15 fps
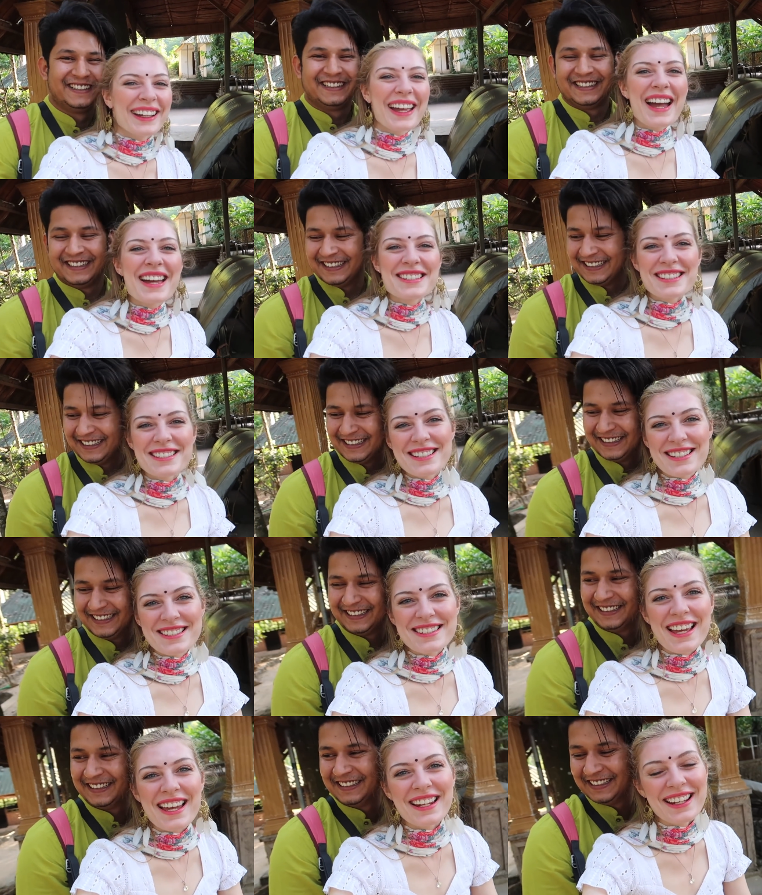Speaker 1: Guys, he
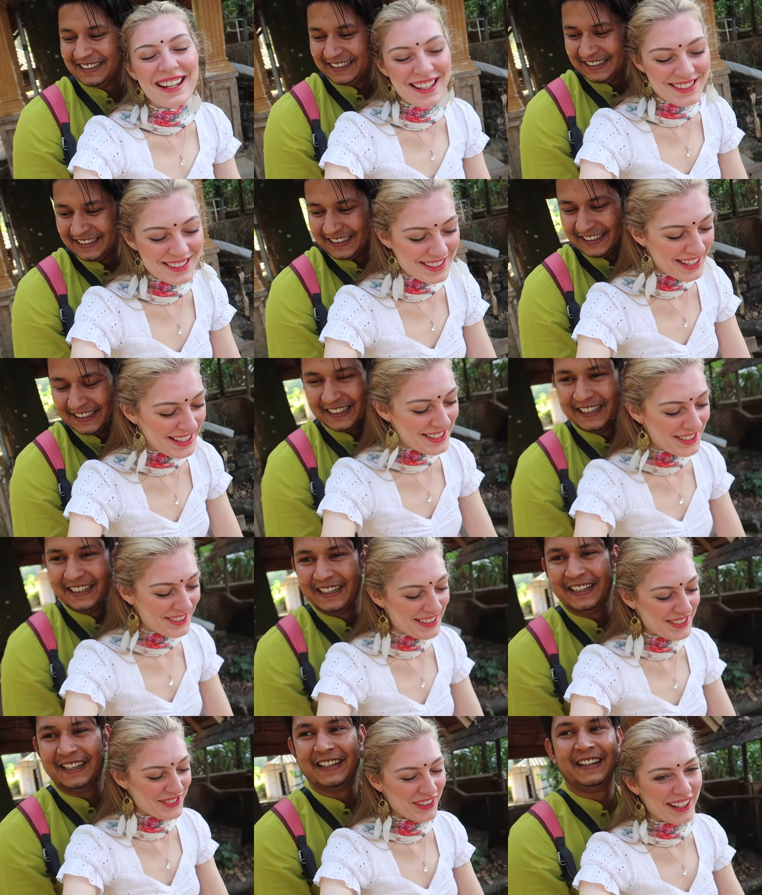just said he has the
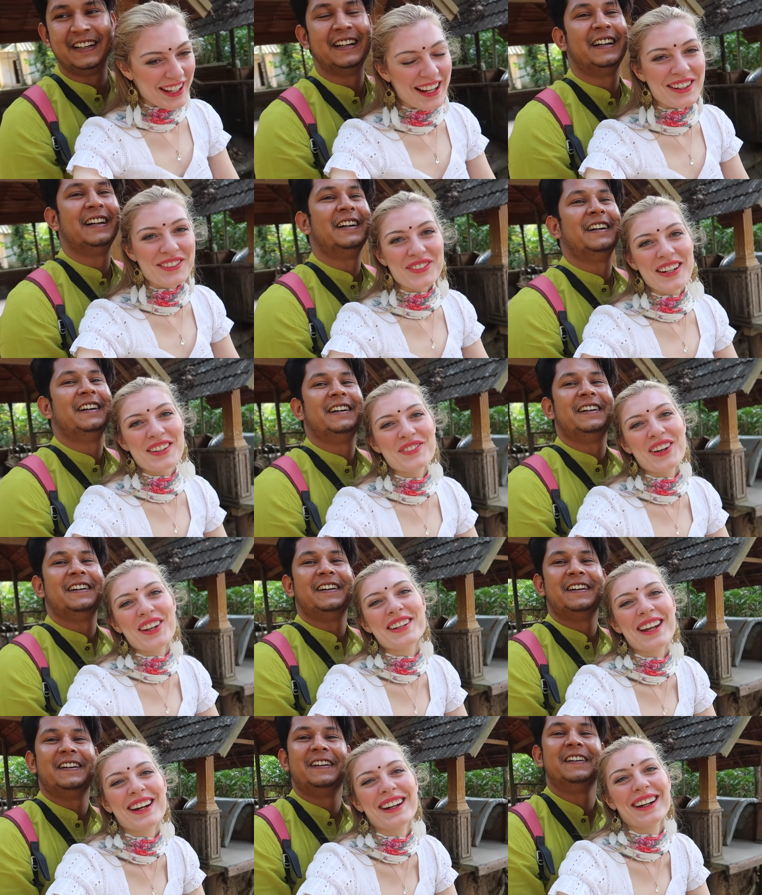insurance for the elephant, but
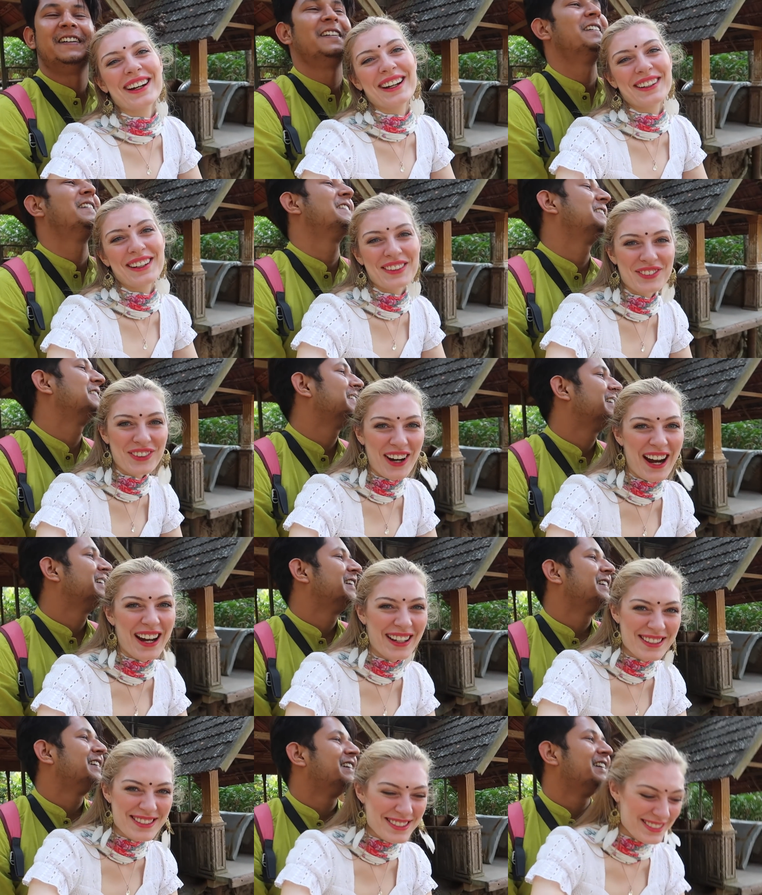no, not for
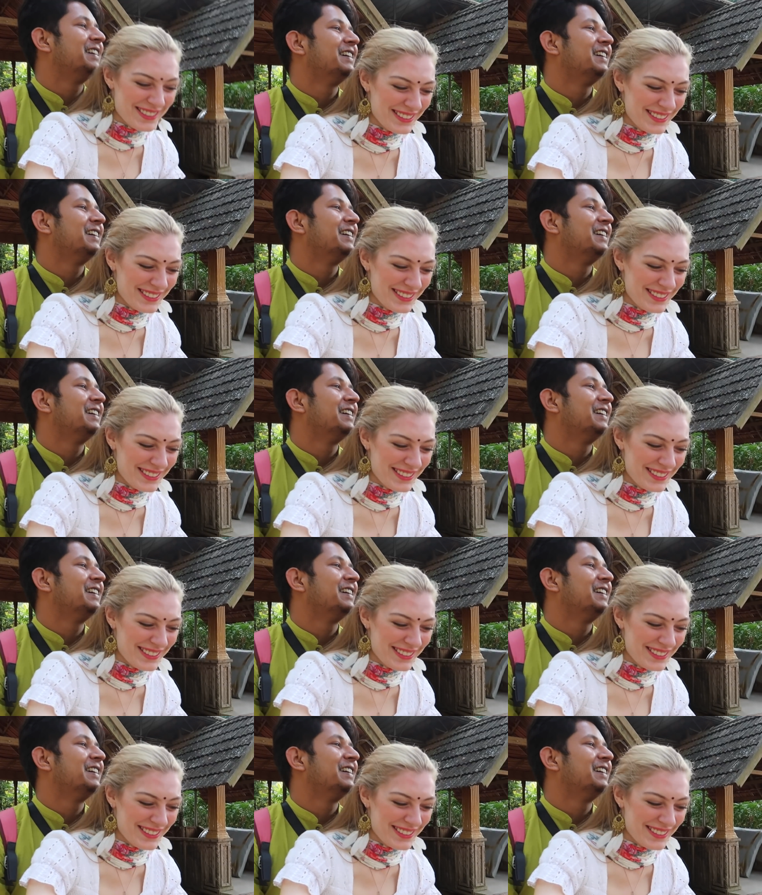us.